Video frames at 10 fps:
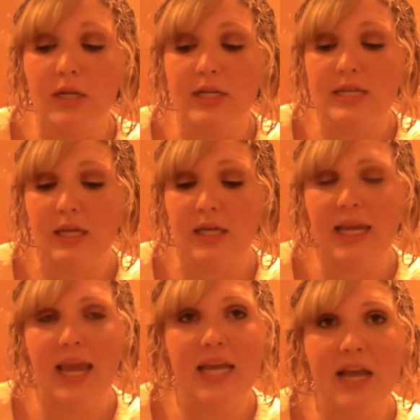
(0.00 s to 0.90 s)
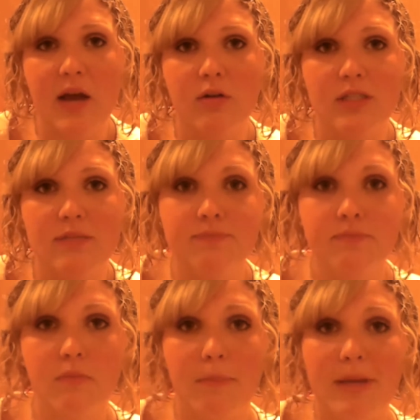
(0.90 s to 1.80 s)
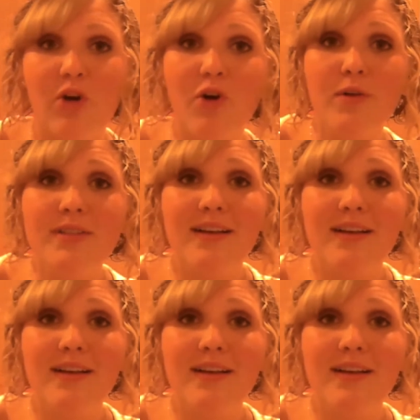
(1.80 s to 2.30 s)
get to hang out and mingle.